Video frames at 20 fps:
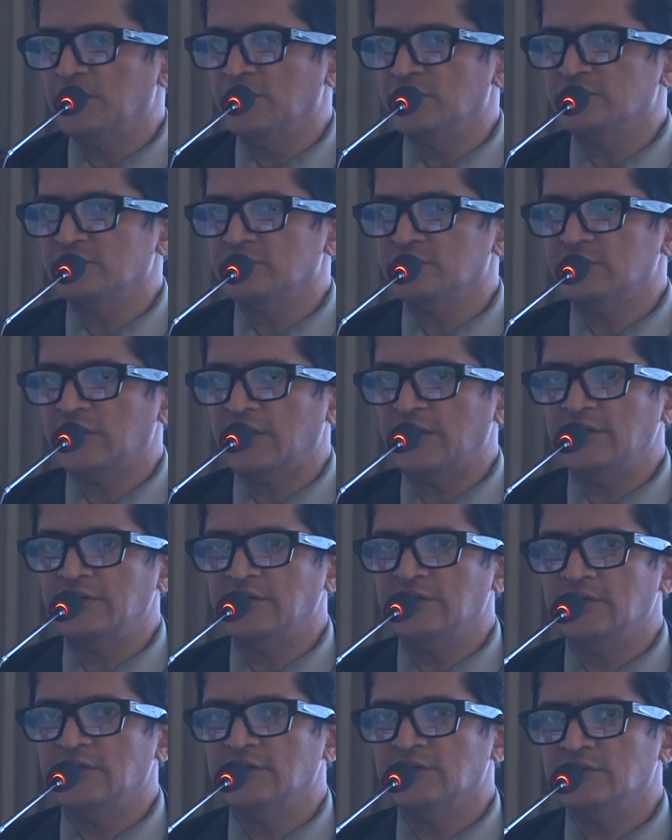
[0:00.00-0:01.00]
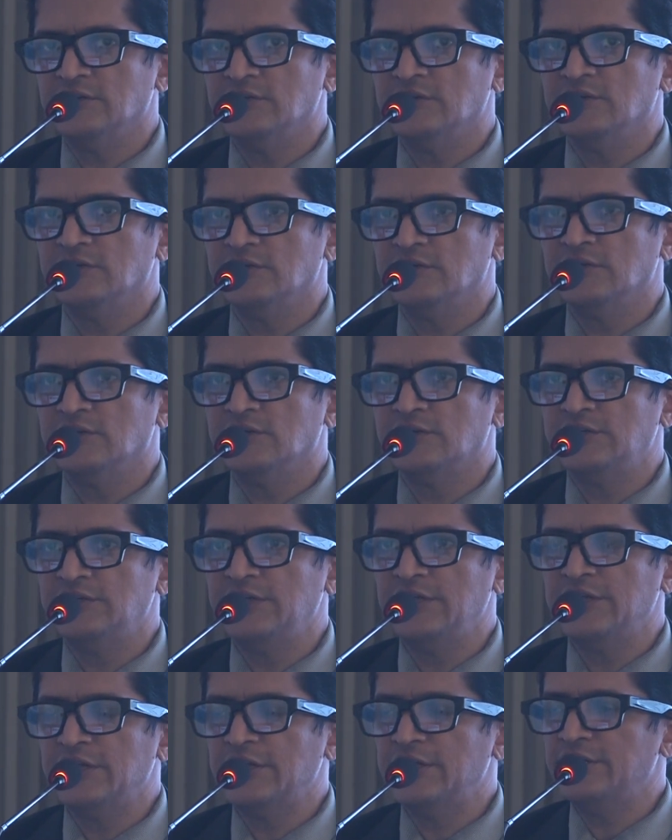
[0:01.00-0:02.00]
second
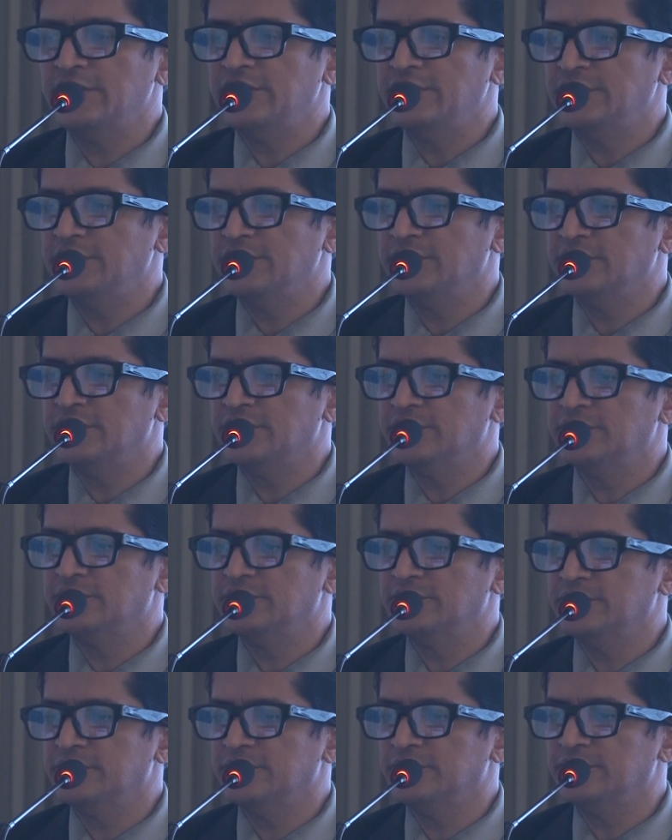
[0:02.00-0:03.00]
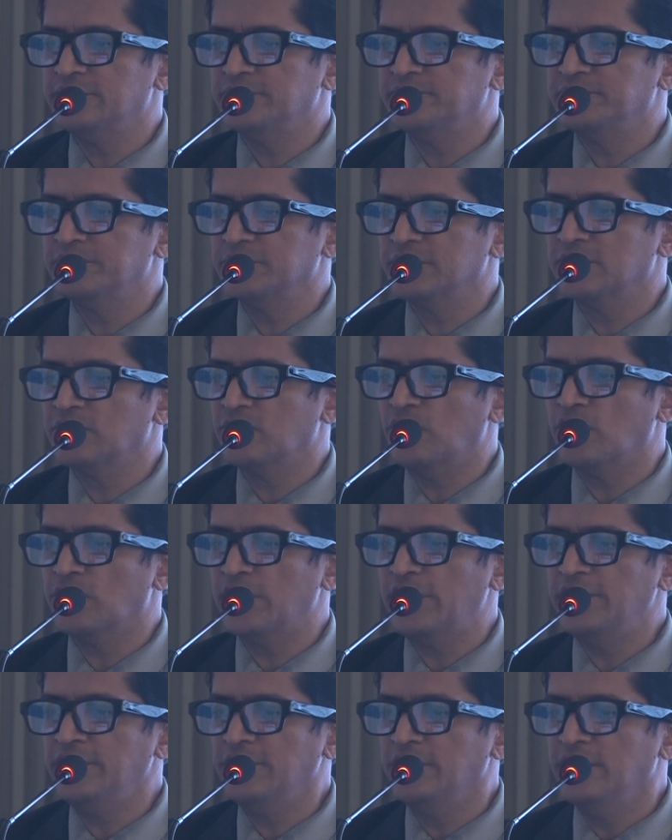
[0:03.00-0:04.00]
decade in
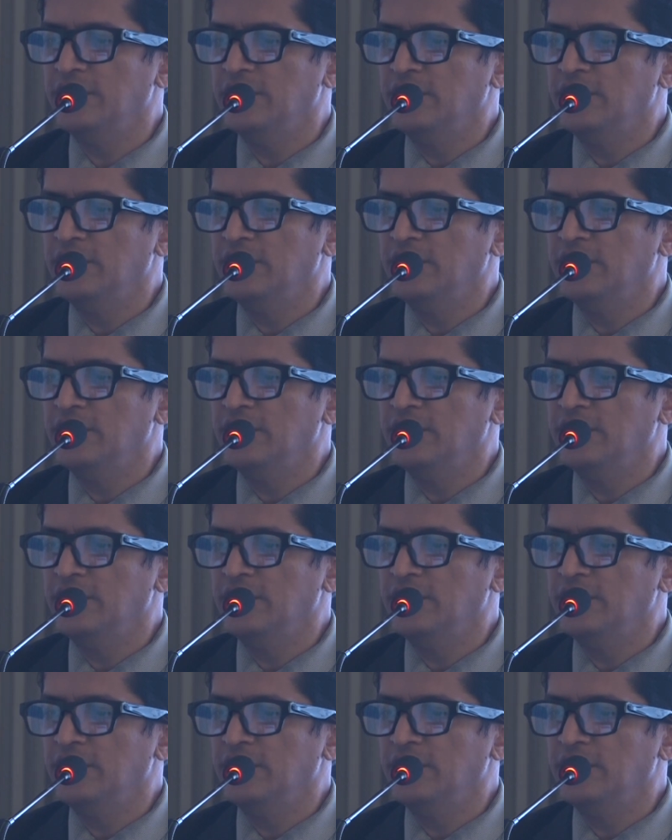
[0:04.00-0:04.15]
Cochrane.